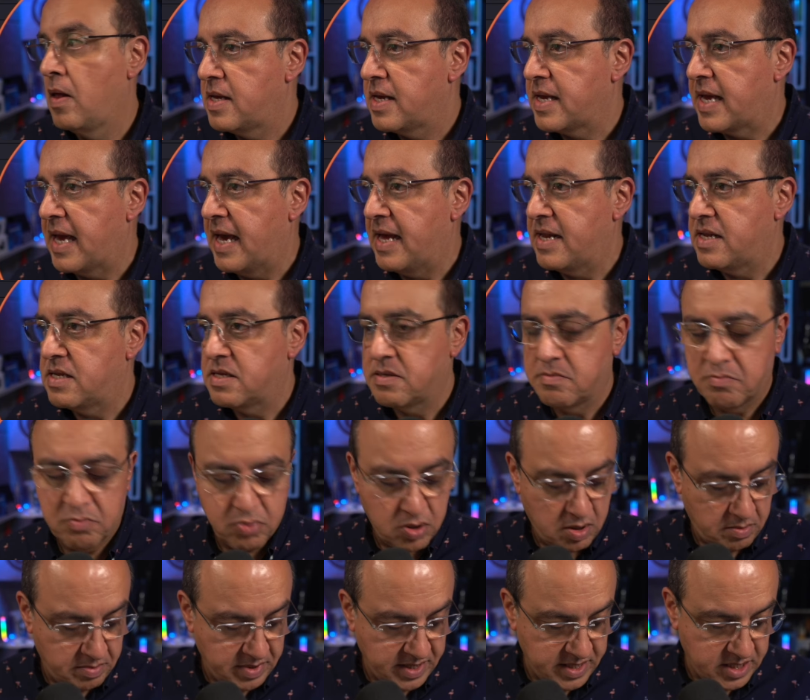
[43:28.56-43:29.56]
again,
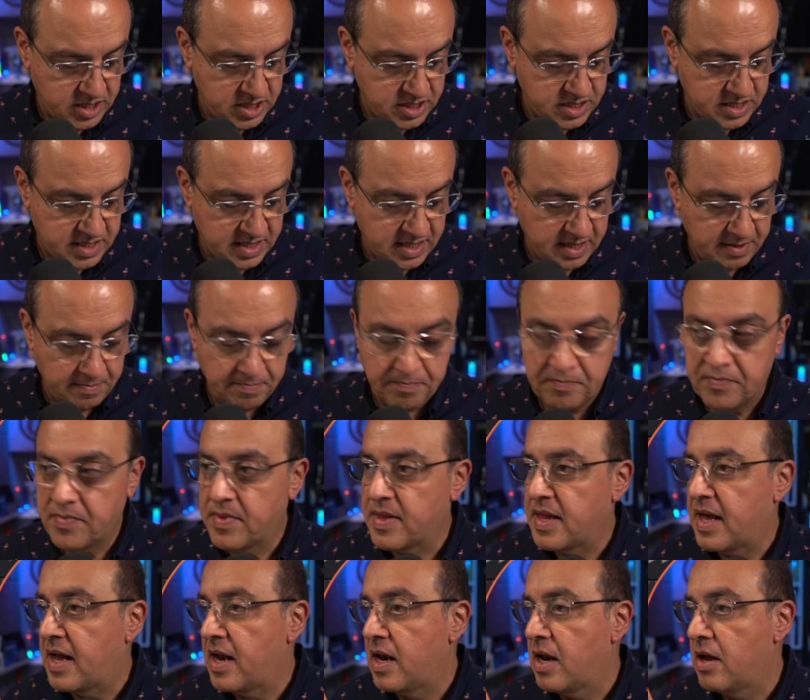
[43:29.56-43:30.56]
probably just
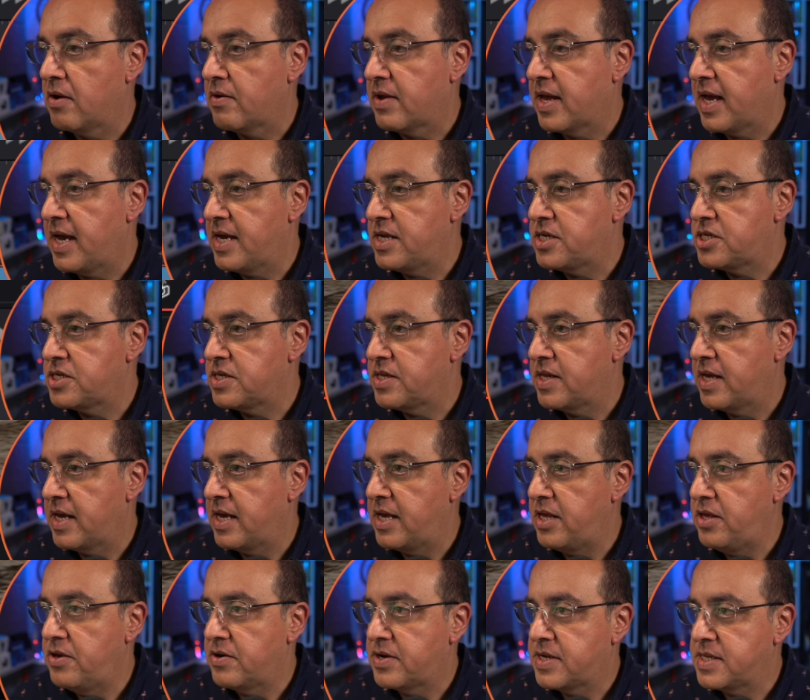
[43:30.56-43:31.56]
that location there,
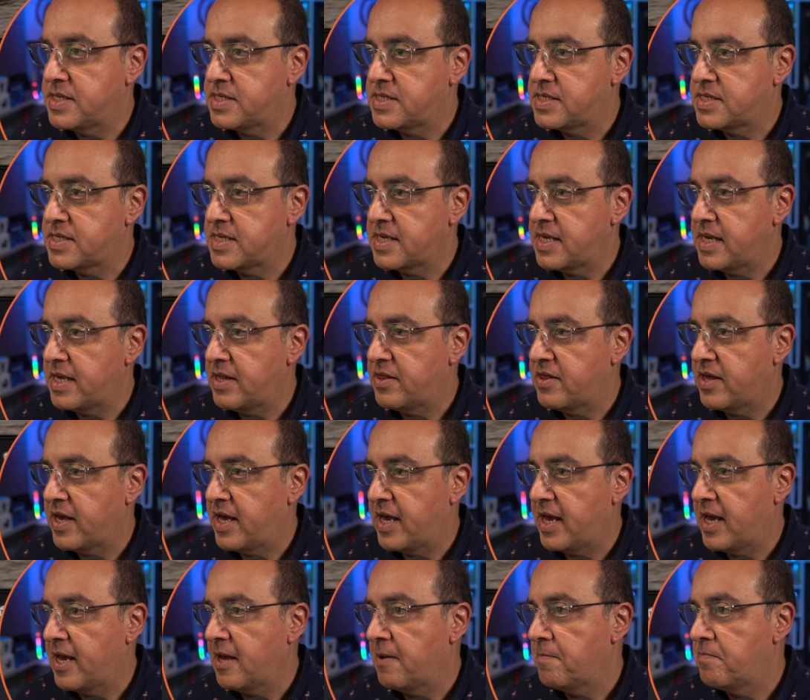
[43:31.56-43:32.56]
you can see
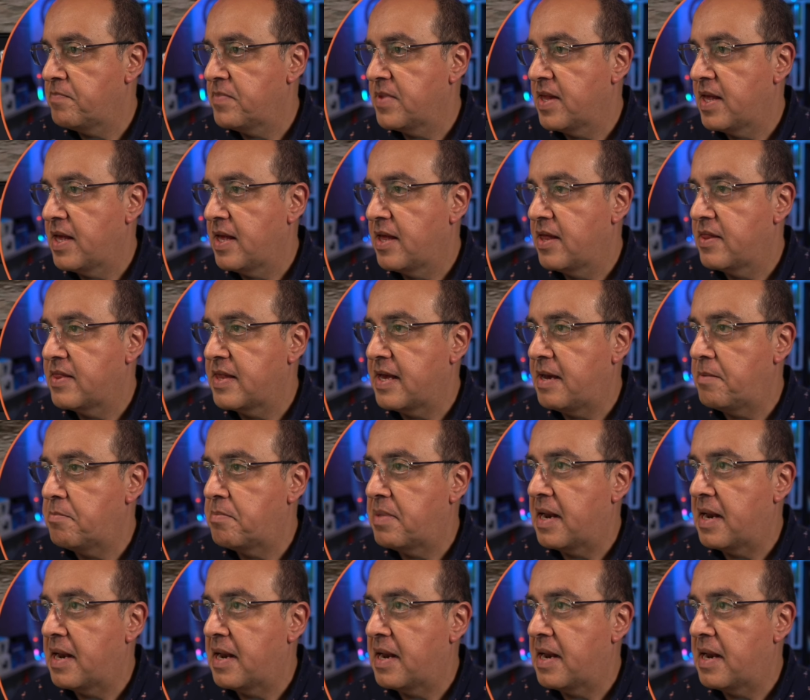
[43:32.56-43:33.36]
there, that